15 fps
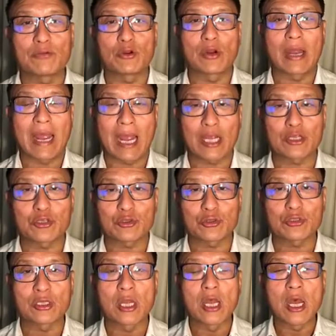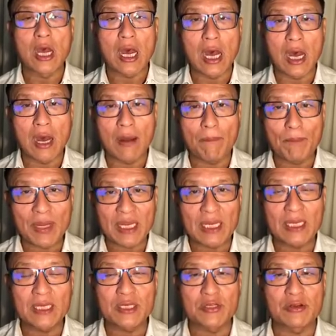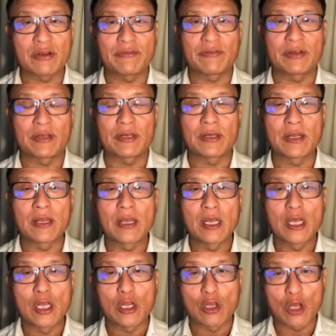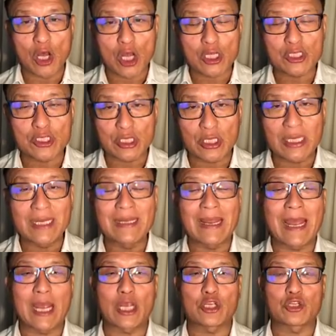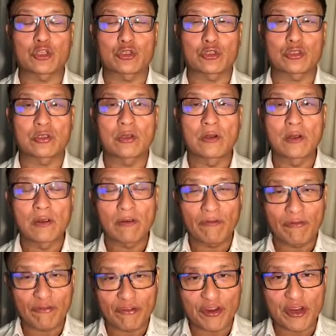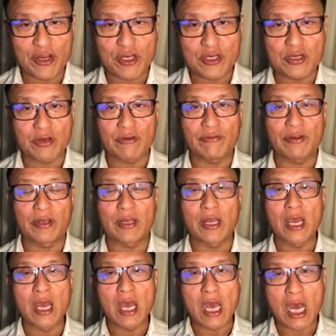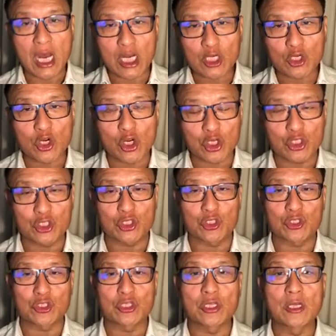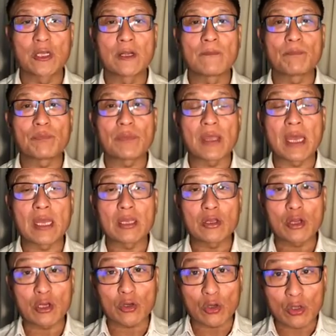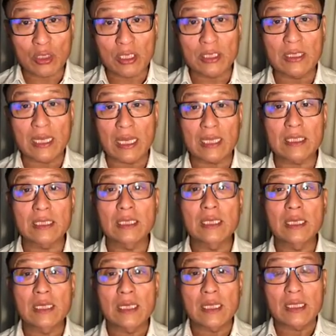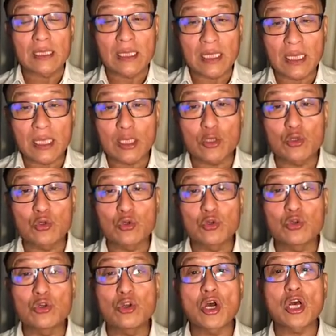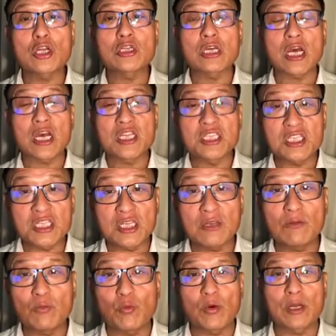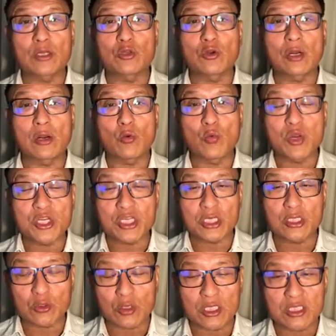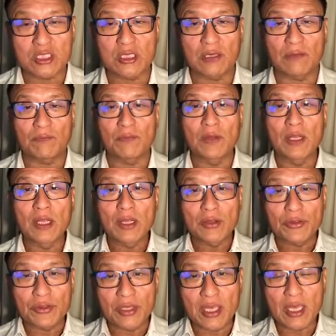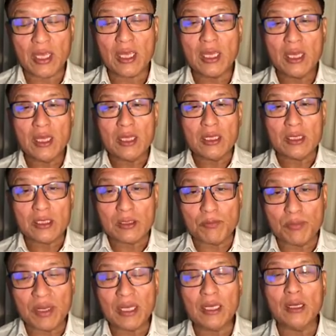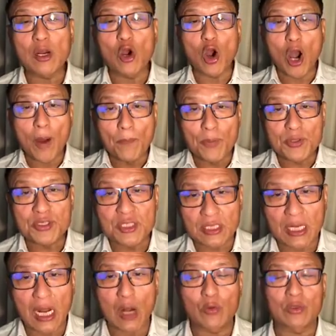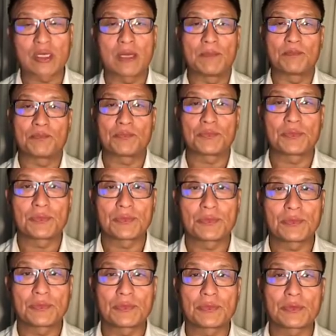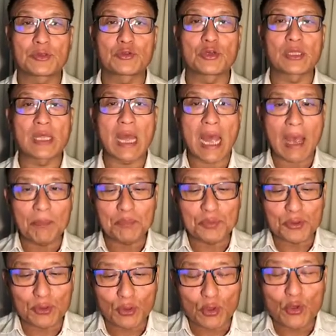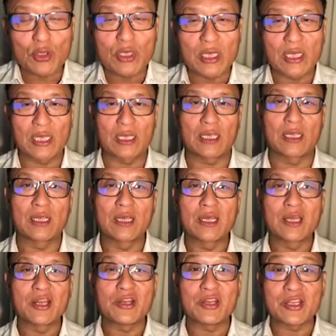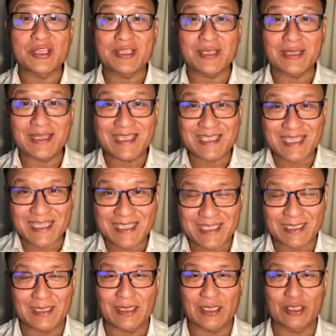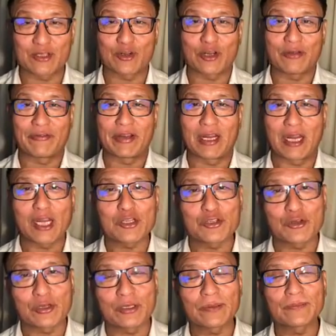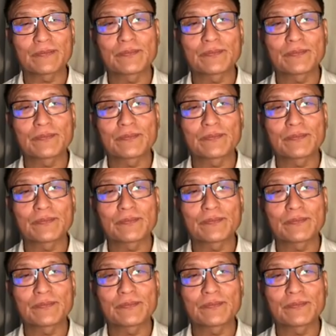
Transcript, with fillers: your actions are pain driven lost in actions, fear driven, unconscious. And not only that, they do not achieve what you are wishing to achieve. They bring opposite outcome. So they're absolutely necessary. It's not even a luxury.